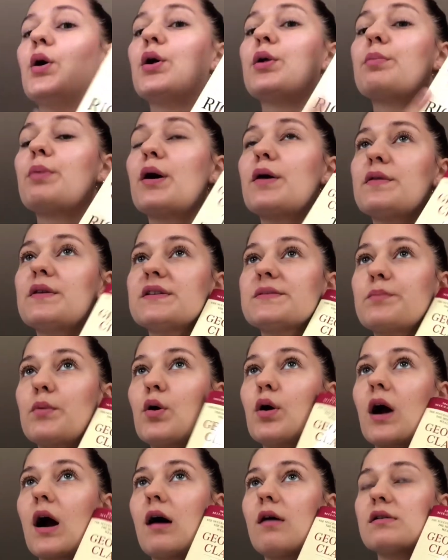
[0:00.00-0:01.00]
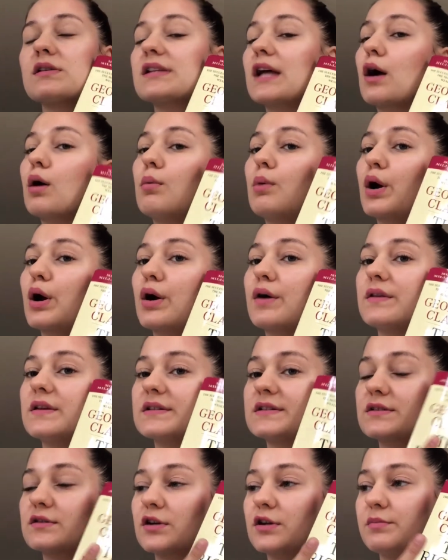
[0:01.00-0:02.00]
about this book, I was like, oh my god, this
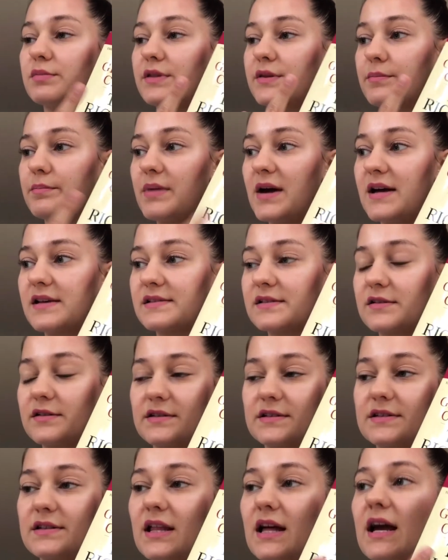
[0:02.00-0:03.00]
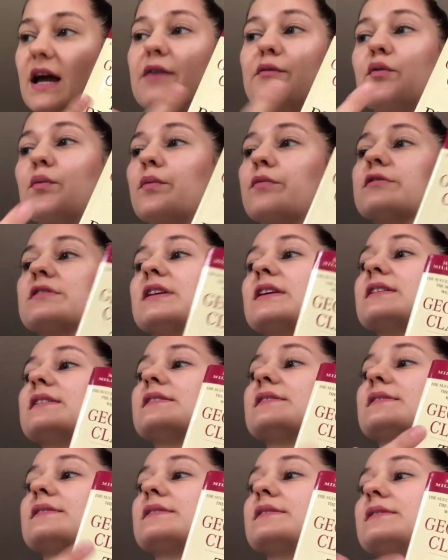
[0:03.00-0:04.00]
is gonna be the best, because like everyone was like,
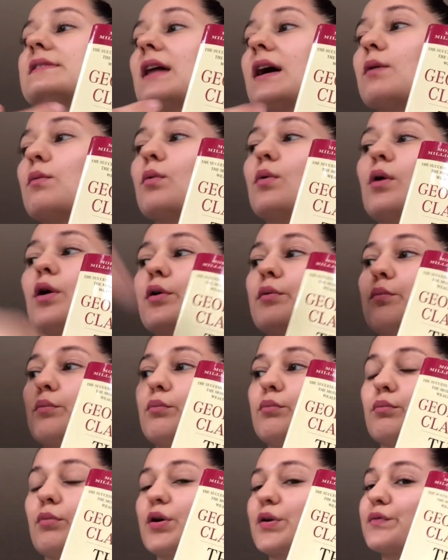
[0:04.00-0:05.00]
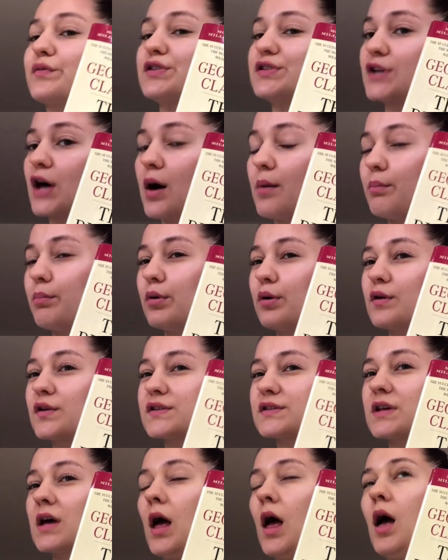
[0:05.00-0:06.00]
this is like one of the top
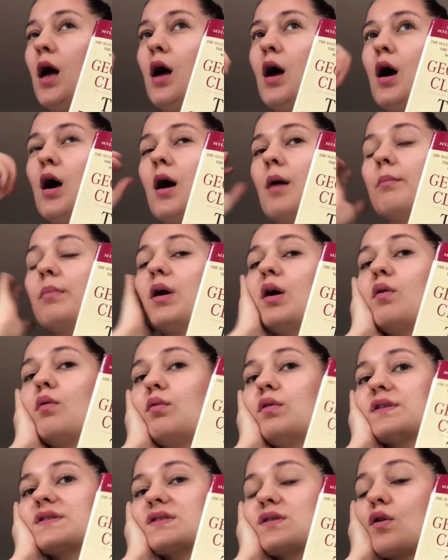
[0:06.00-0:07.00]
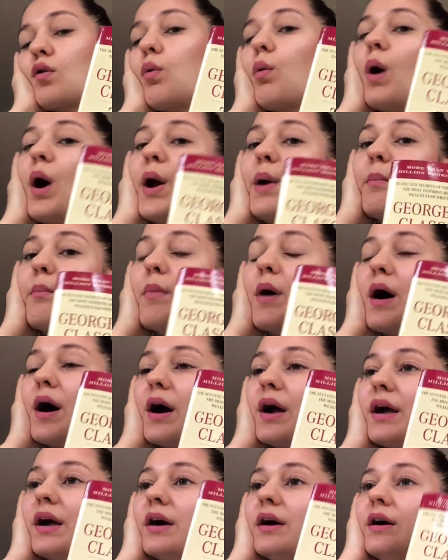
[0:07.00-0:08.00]
books, but it wasn't quite
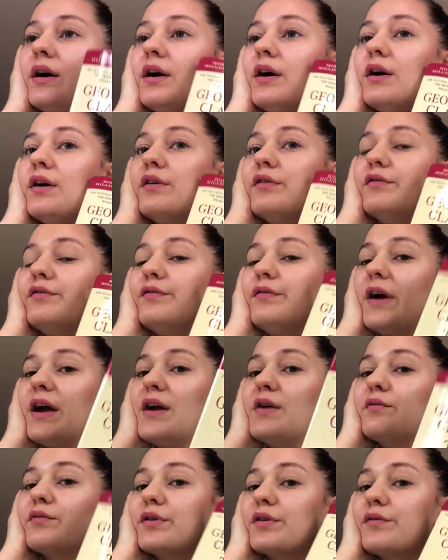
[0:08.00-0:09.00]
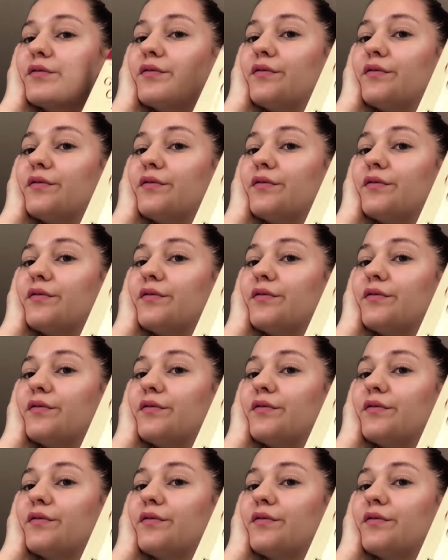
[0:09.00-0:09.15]
my favorite.